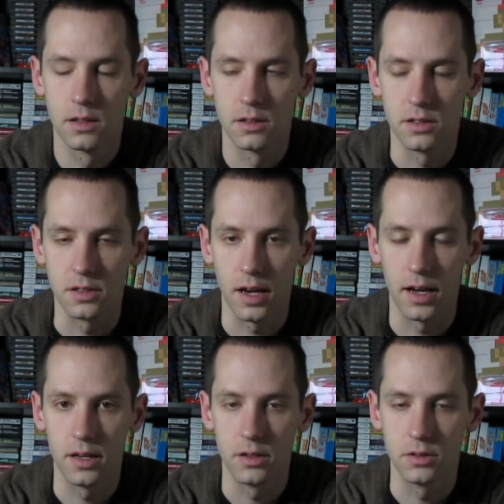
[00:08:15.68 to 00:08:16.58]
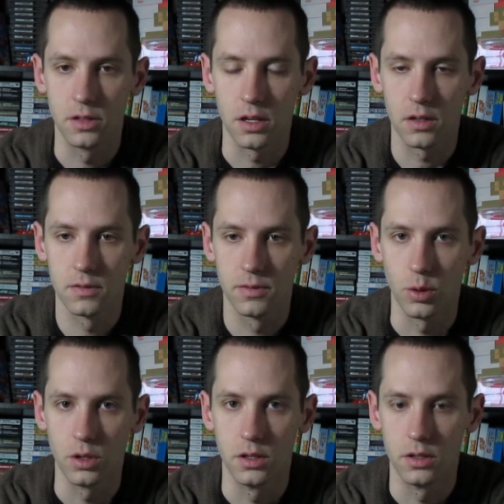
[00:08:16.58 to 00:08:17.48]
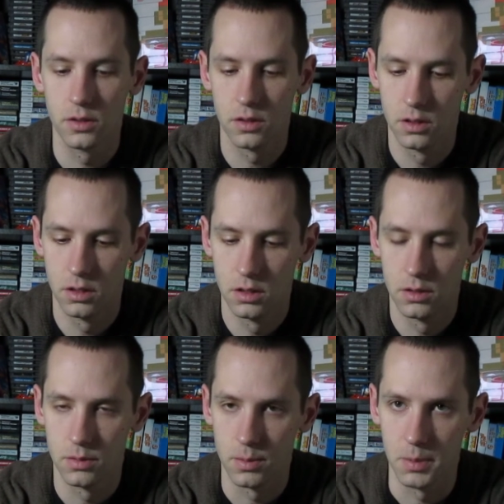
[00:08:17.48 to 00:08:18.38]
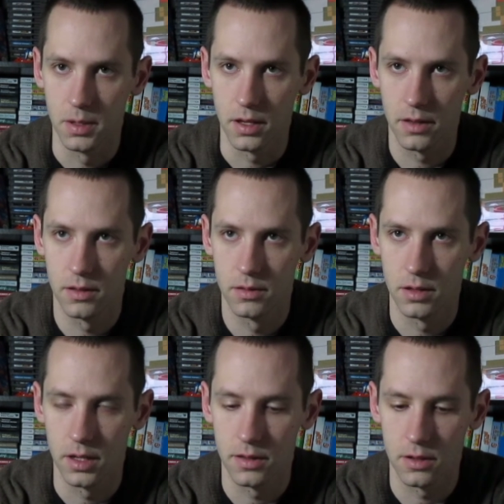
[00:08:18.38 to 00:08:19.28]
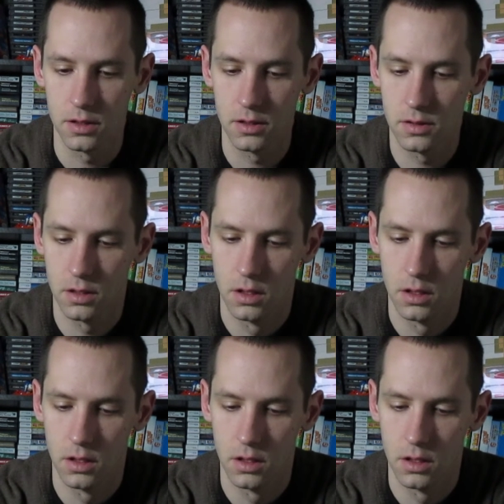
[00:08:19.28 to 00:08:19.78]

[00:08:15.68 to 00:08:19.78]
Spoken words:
this guy who's like 40s, maybe late 30s.